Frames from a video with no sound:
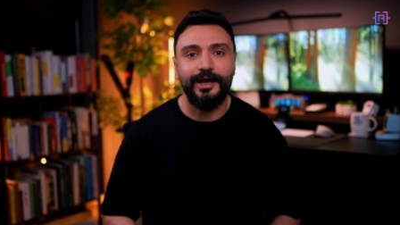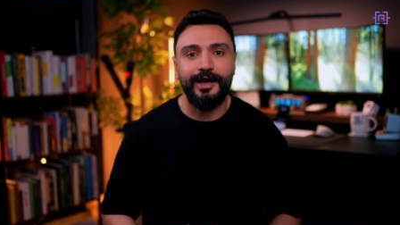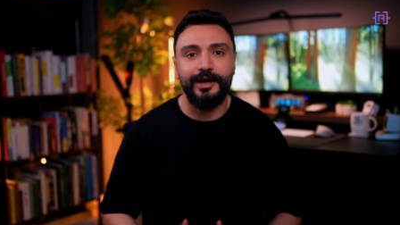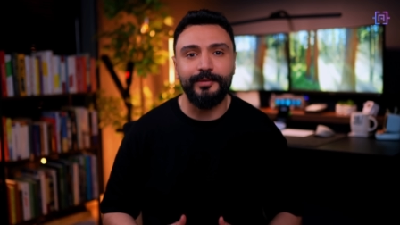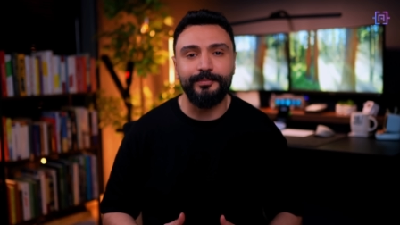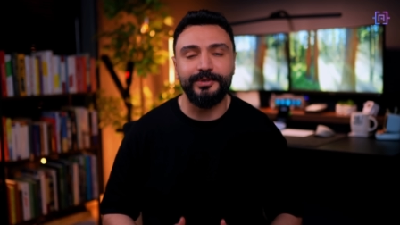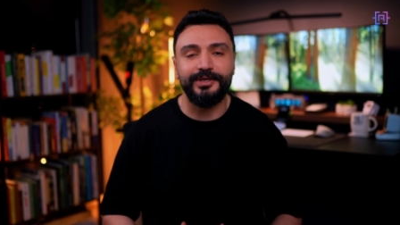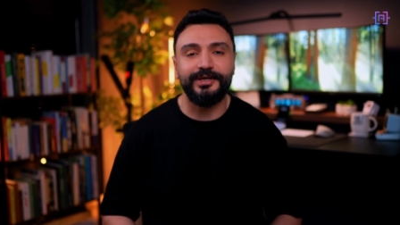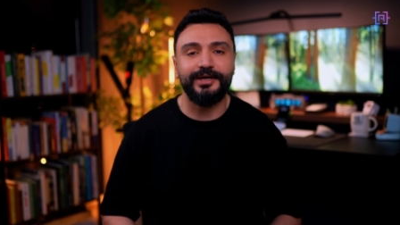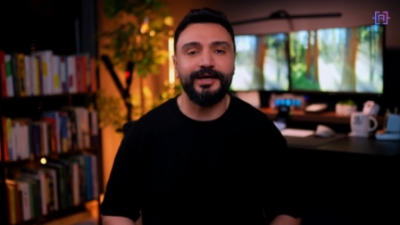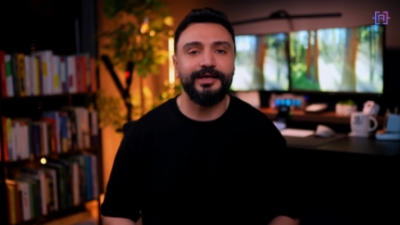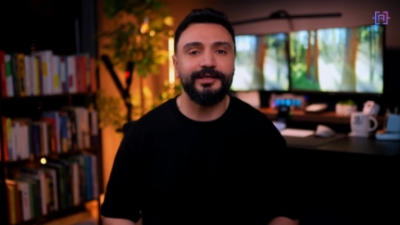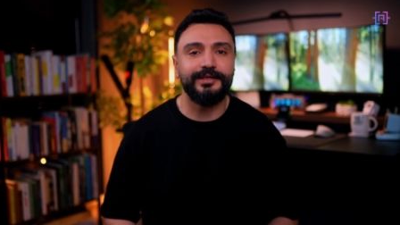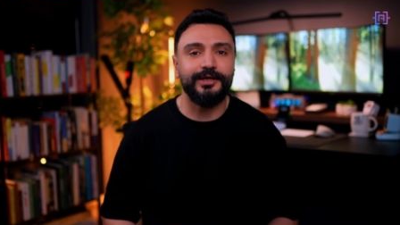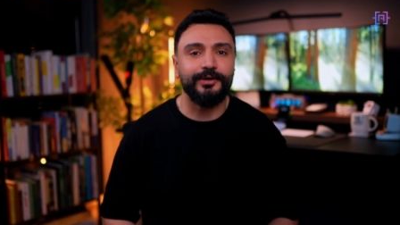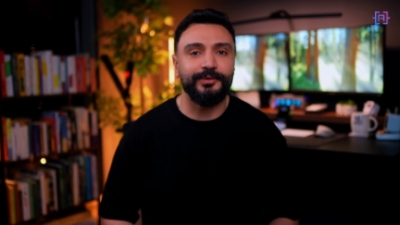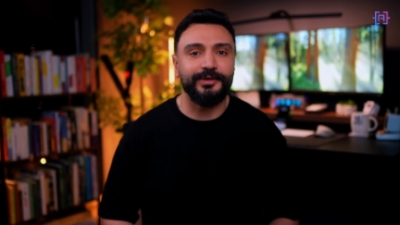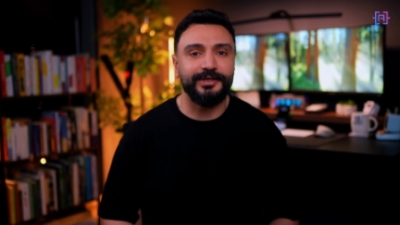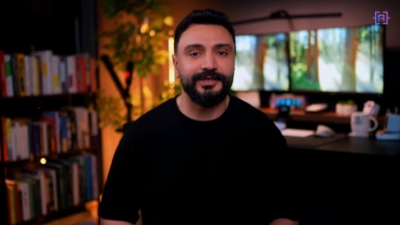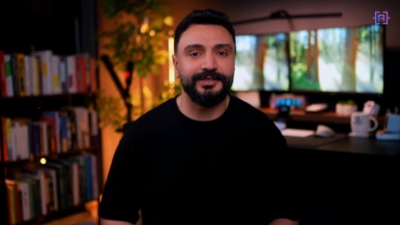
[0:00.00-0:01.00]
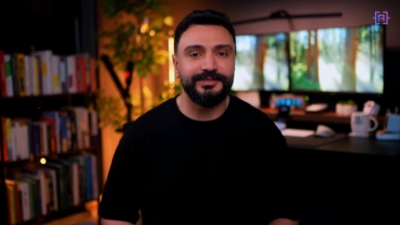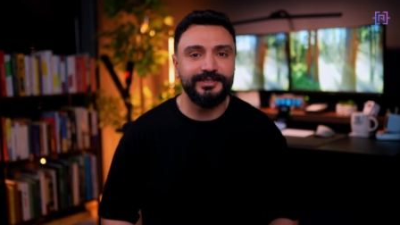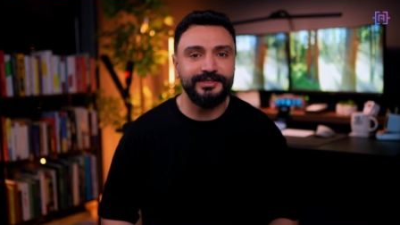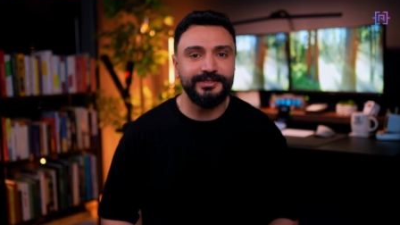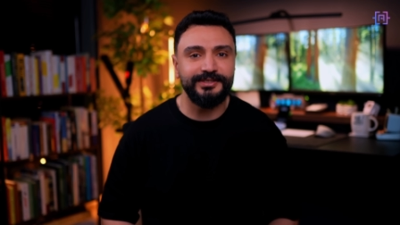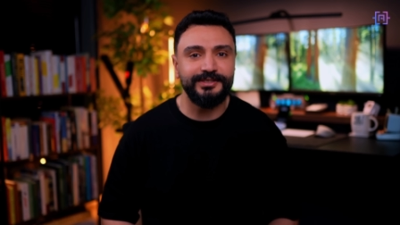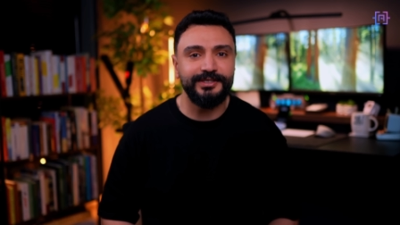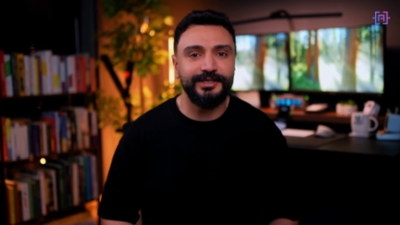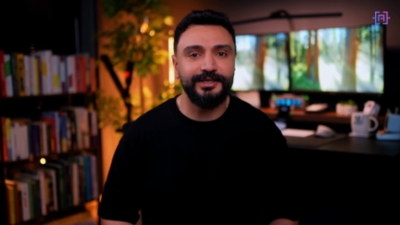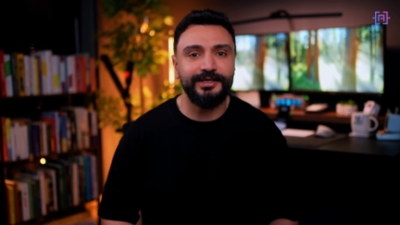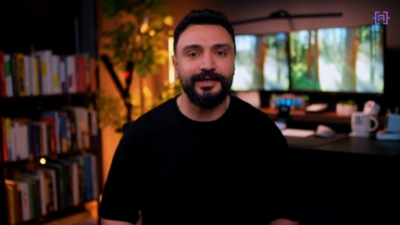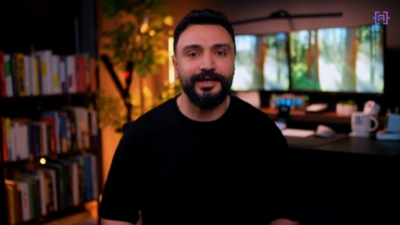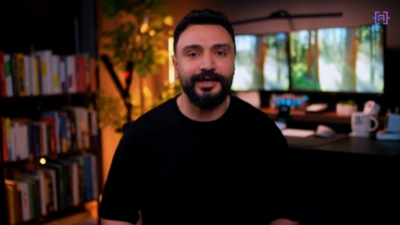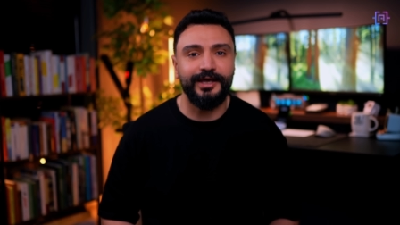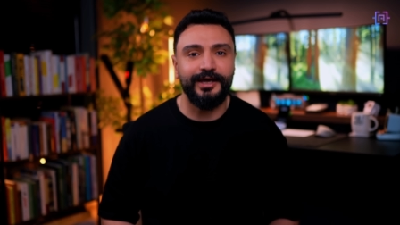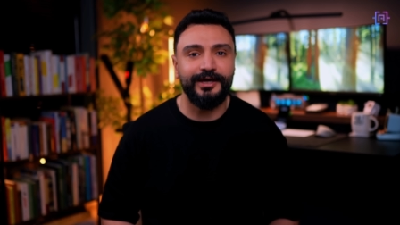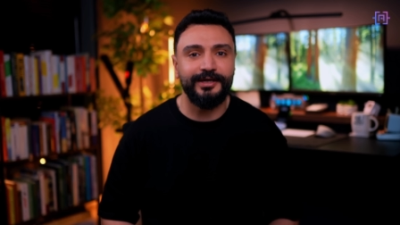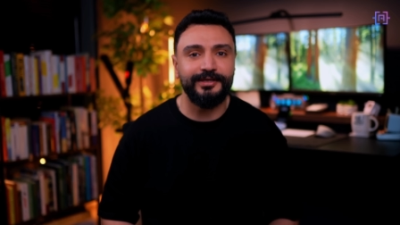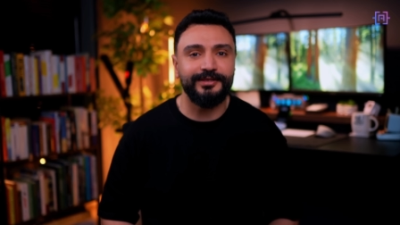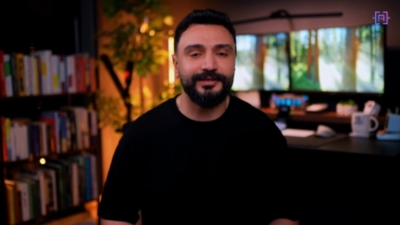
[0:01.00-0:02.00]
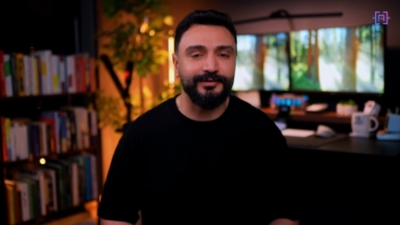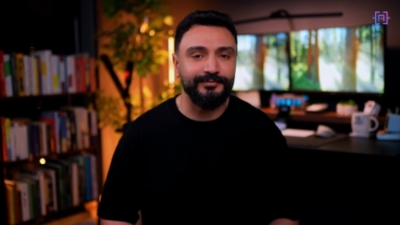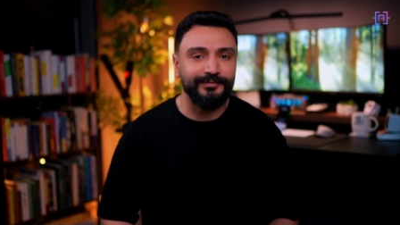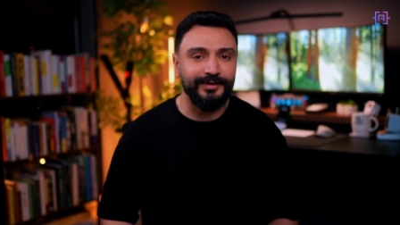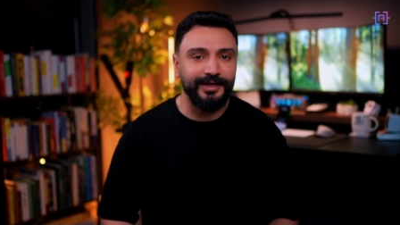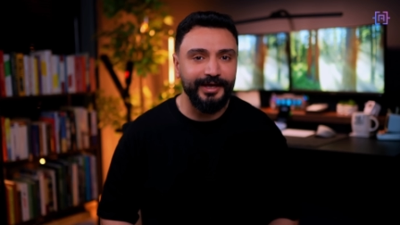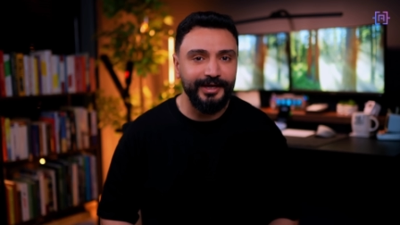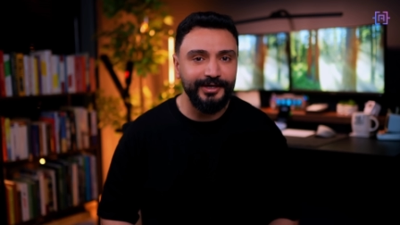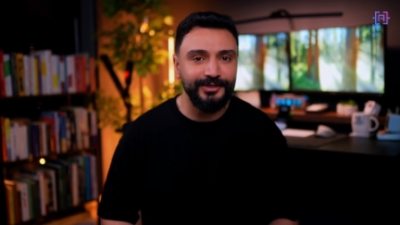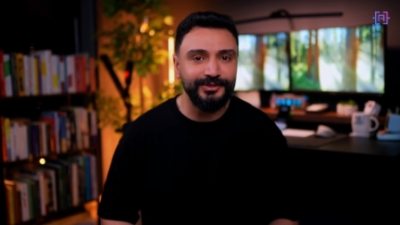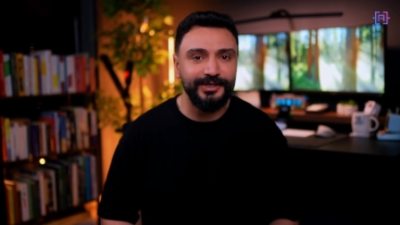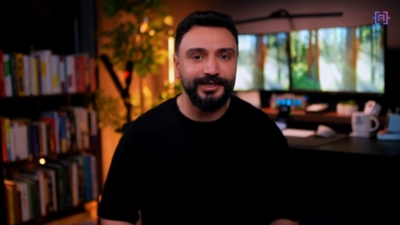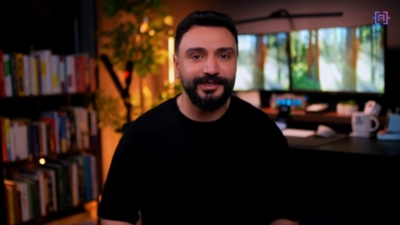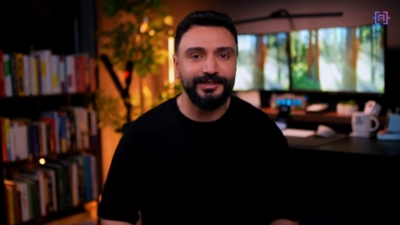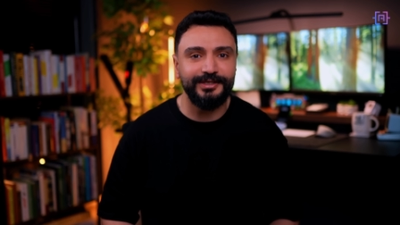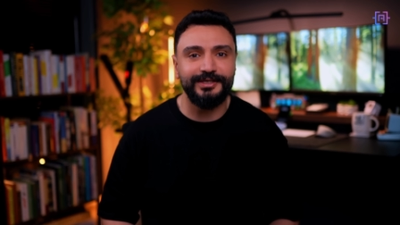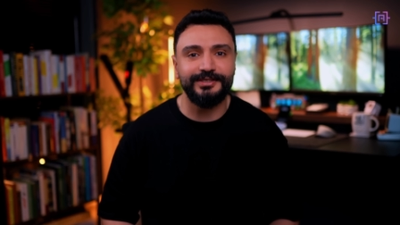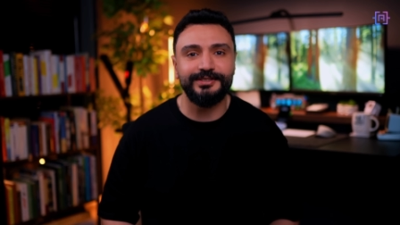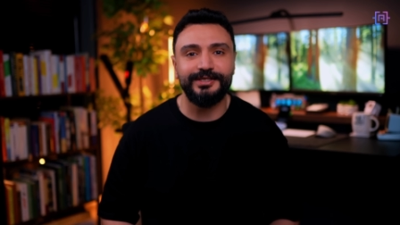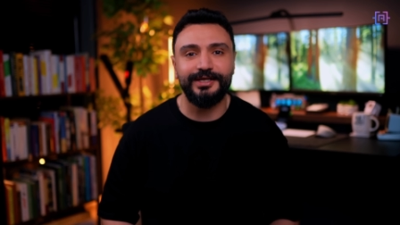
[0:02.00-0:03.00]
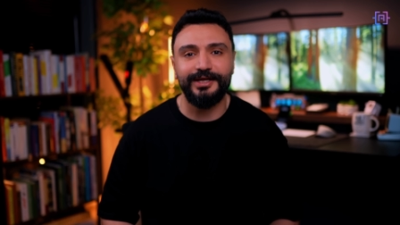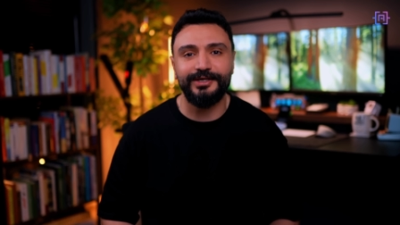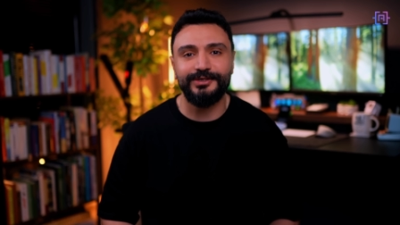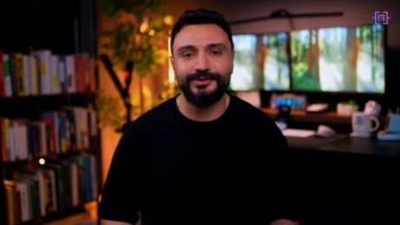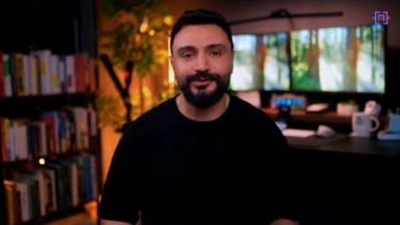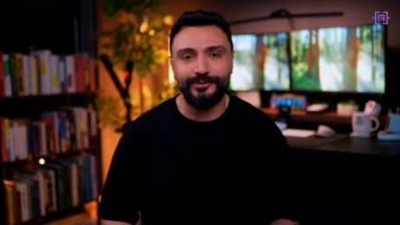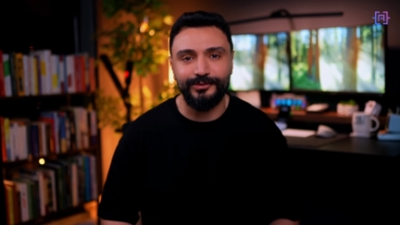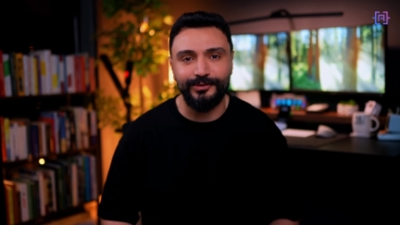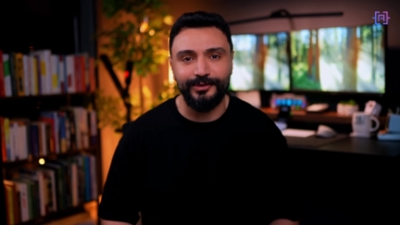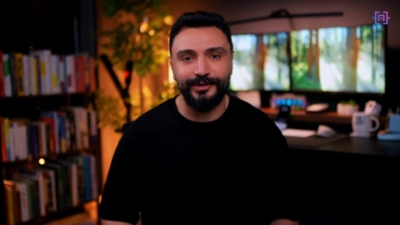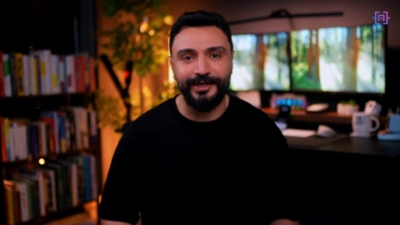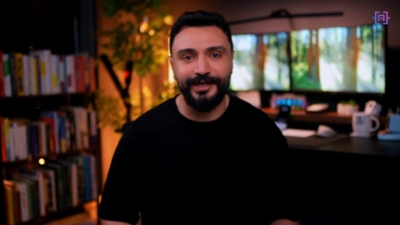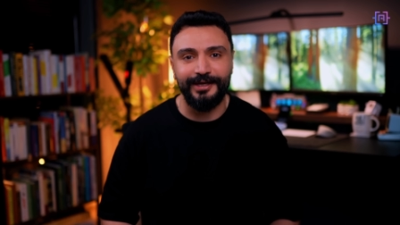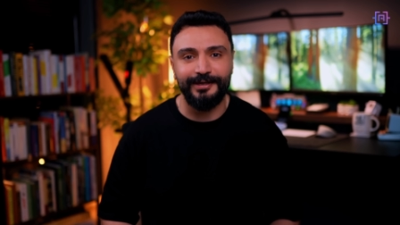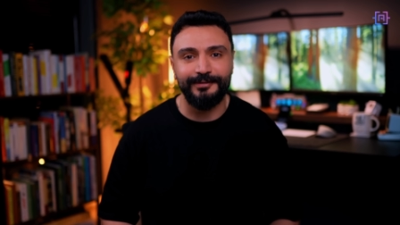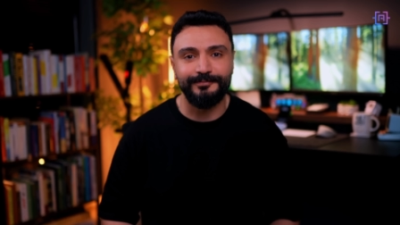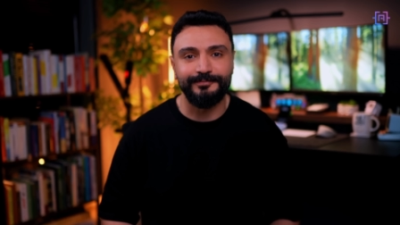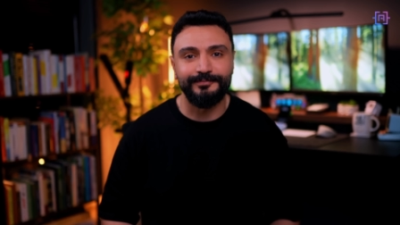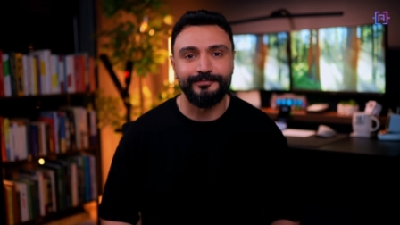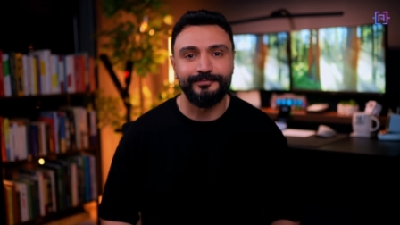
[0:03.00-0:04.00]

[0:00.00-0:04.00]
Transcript: upgrade our existing AI travel agent in the next tutorial.